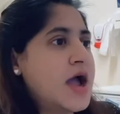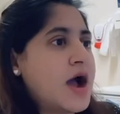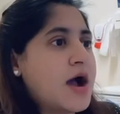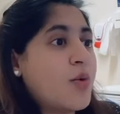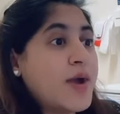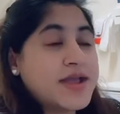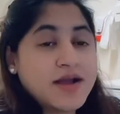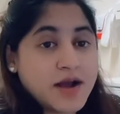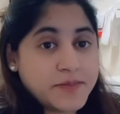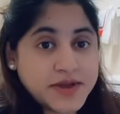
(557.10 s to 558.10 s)

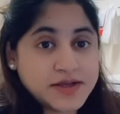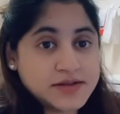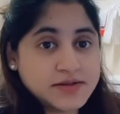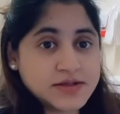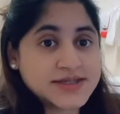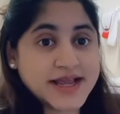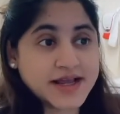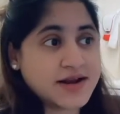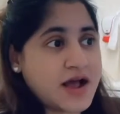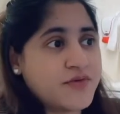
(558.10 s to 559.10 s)
waking up in the
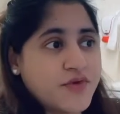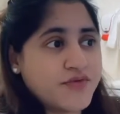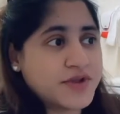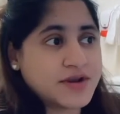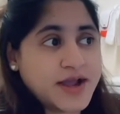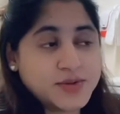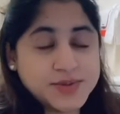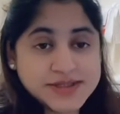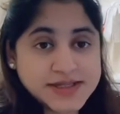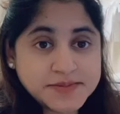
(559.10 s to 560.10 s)
second half of the night
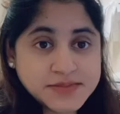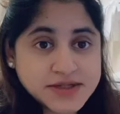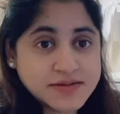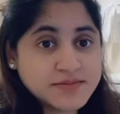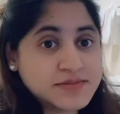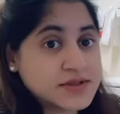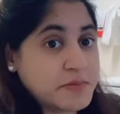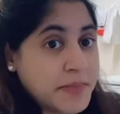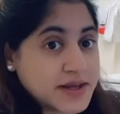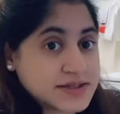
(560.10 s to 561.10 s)
with symptoms,
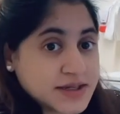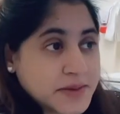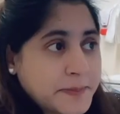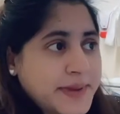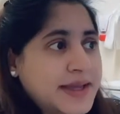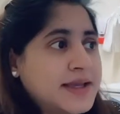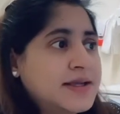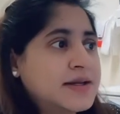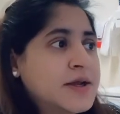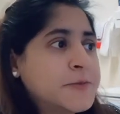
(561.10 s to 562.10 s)
buttock
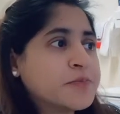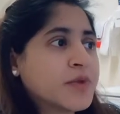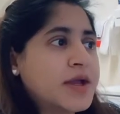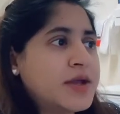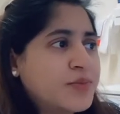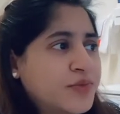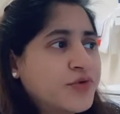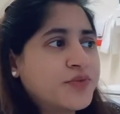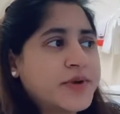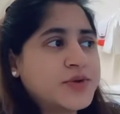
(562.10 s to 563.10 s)
pain,
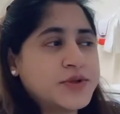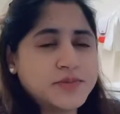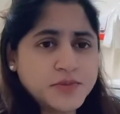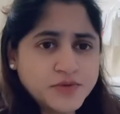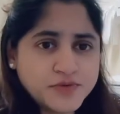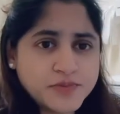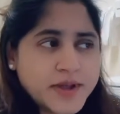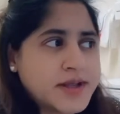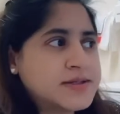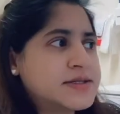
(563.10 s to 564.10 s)
improvement with
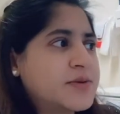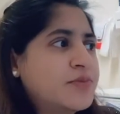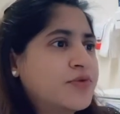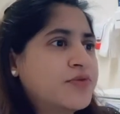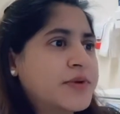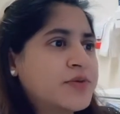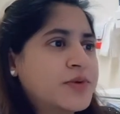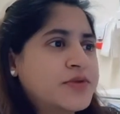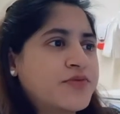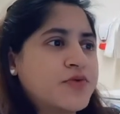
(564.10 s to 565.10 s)
movement, improvement
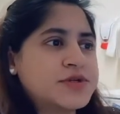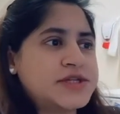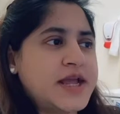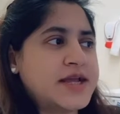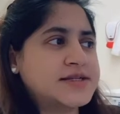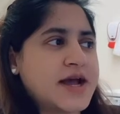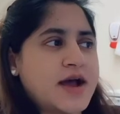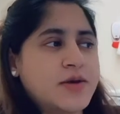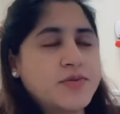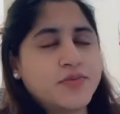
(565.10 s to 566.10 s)

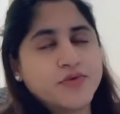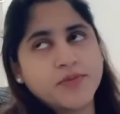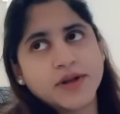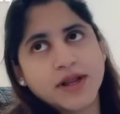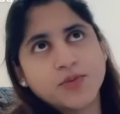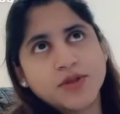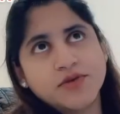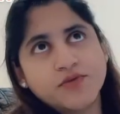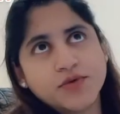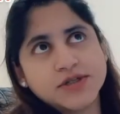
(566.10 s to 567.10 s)
like
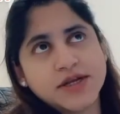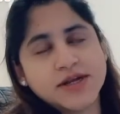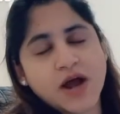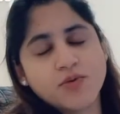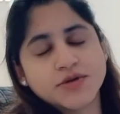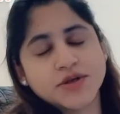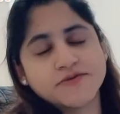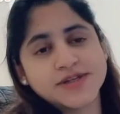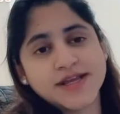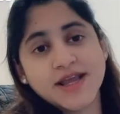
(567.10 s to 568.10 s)
within 48 hours of
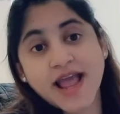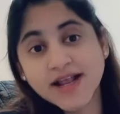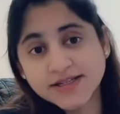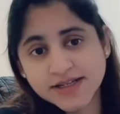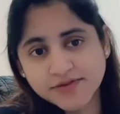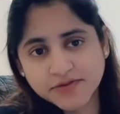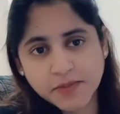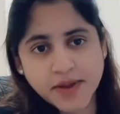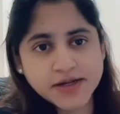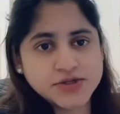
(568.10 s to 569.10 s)
taking
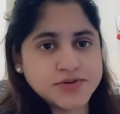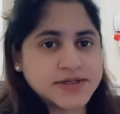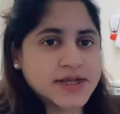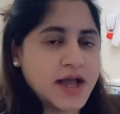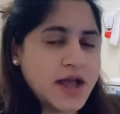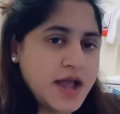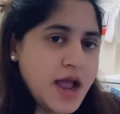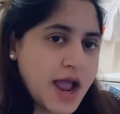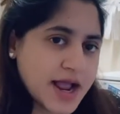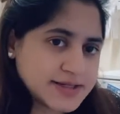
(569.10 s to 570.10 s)
anti-inflammatories
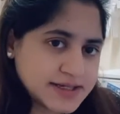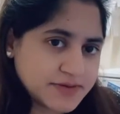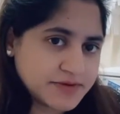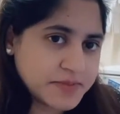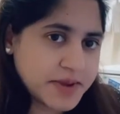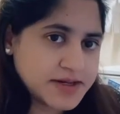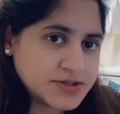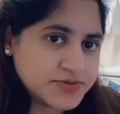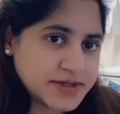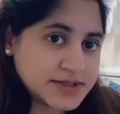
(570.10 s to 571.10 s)

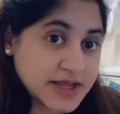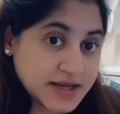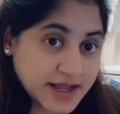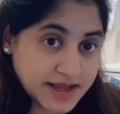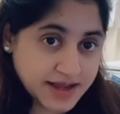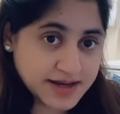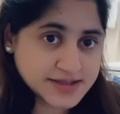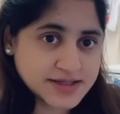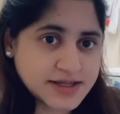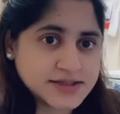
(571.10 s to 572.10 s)
like
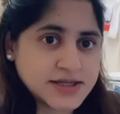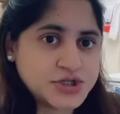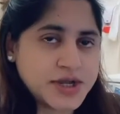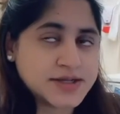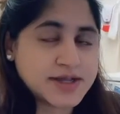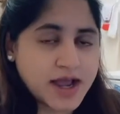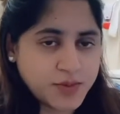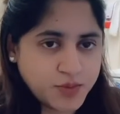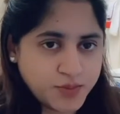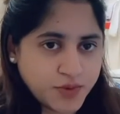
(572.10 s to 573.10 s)
NSAIDs such as
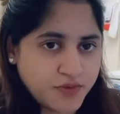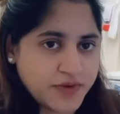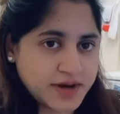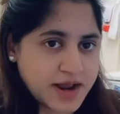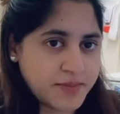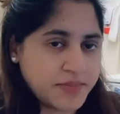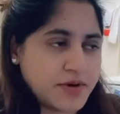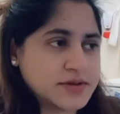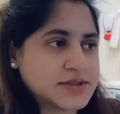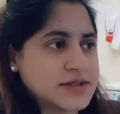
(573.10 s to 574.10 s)
ibuprofen,
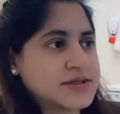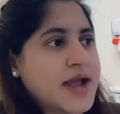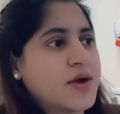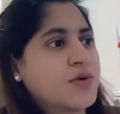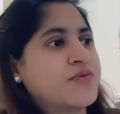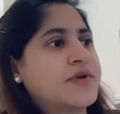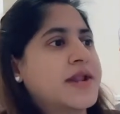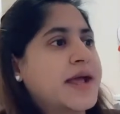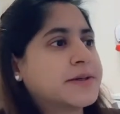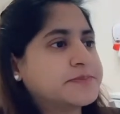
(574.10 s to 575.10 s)
naproxen,
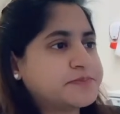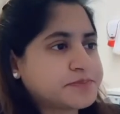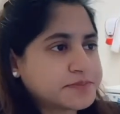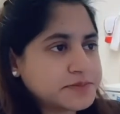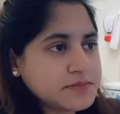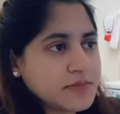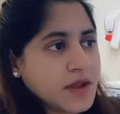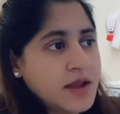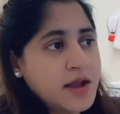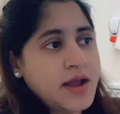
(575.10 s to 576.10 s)
diclofenac,
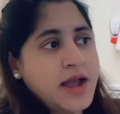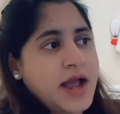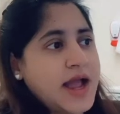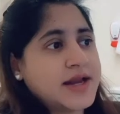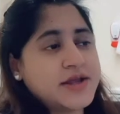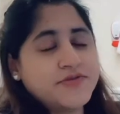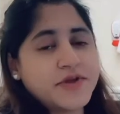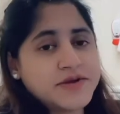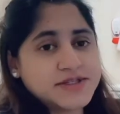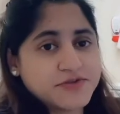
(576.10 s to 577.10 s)
and if
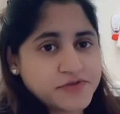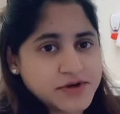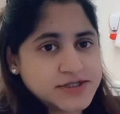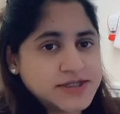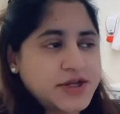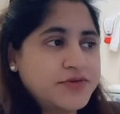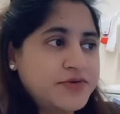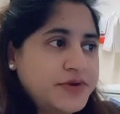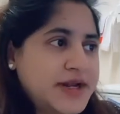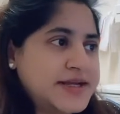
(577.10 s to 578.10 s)
there is a first degree
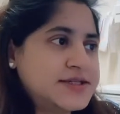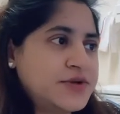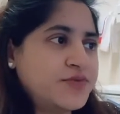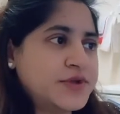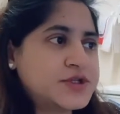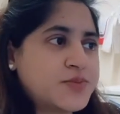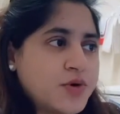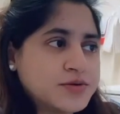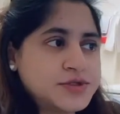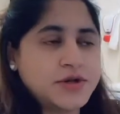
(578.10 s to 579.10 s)
relative with
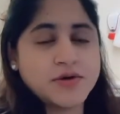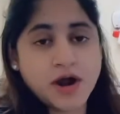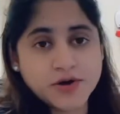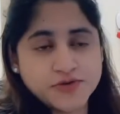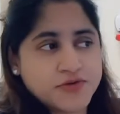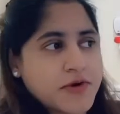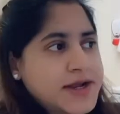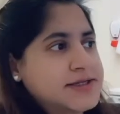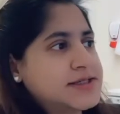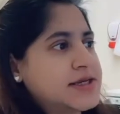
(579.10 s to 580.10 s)

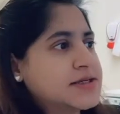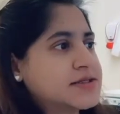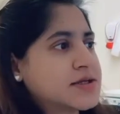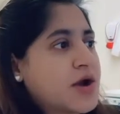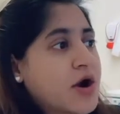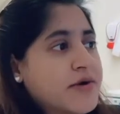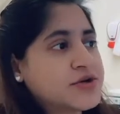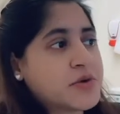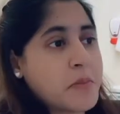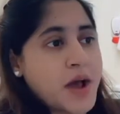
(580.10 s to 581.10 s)
spondyloarthritis, current
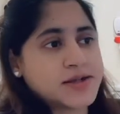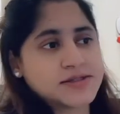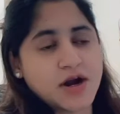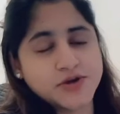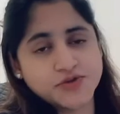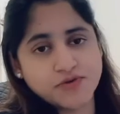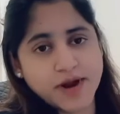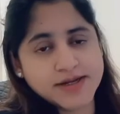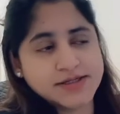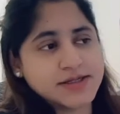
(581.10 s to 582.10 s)
or past
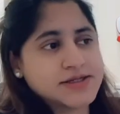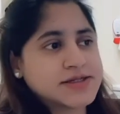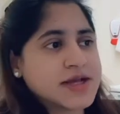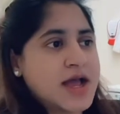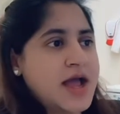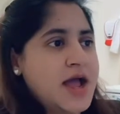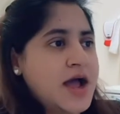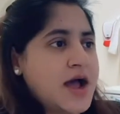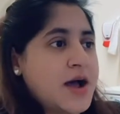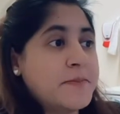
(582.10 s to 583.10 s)
arthritis,
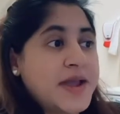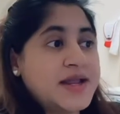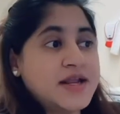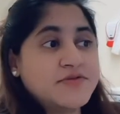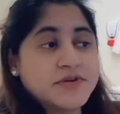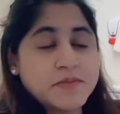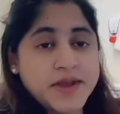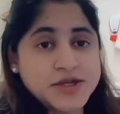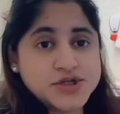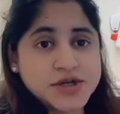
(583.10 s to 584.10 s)
pain,
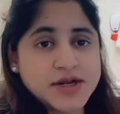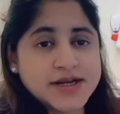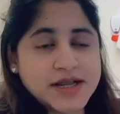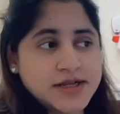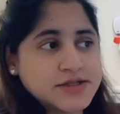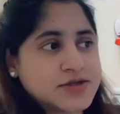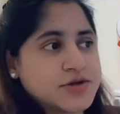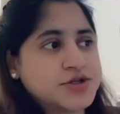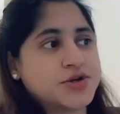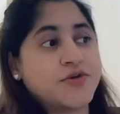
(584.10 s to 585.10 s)
inflammation and
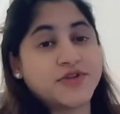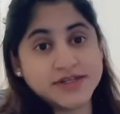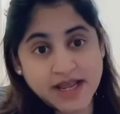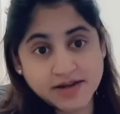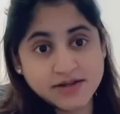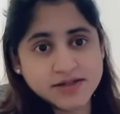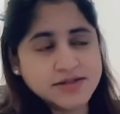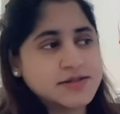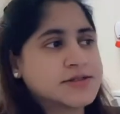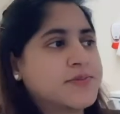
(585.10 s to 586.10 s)
insertion of the
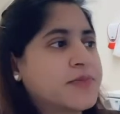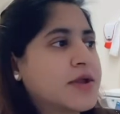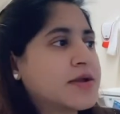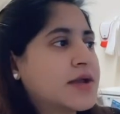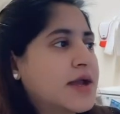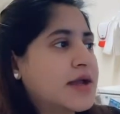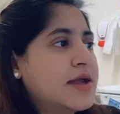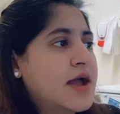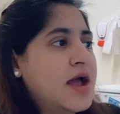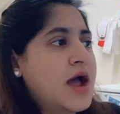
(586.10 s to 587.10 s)
tendons,
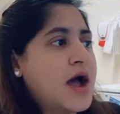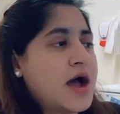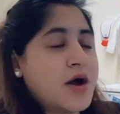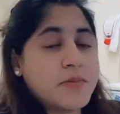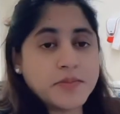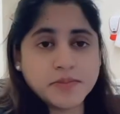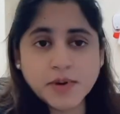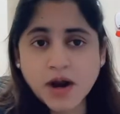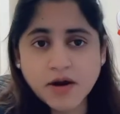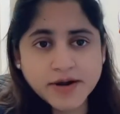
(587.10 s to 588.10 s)
okay,
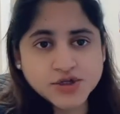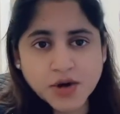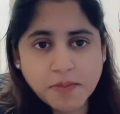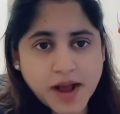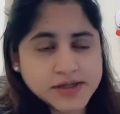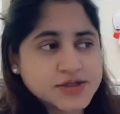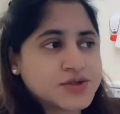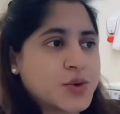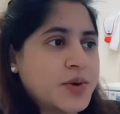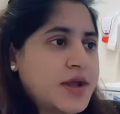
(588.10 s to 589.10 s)
current or past
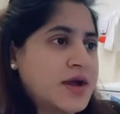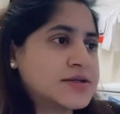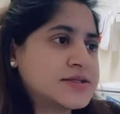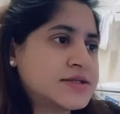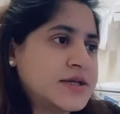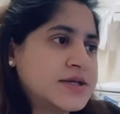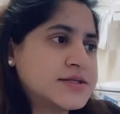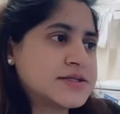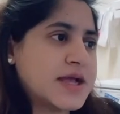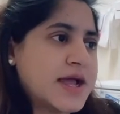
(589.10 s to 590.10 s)

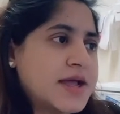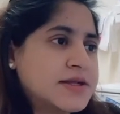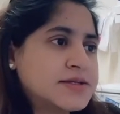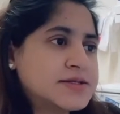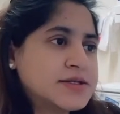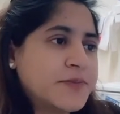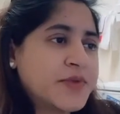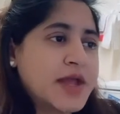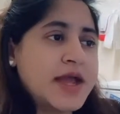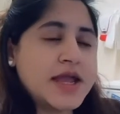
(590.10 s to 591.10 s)
psoriasis, and
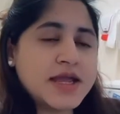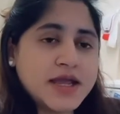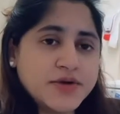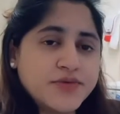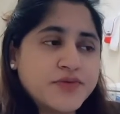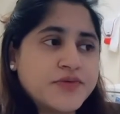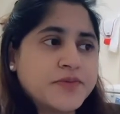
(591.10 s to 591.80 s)
if